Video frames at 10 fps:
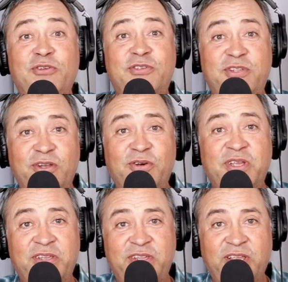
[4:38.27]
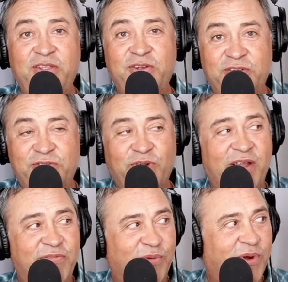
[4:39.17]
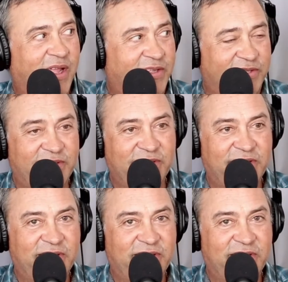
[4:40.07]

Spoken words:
still continued to drive the race.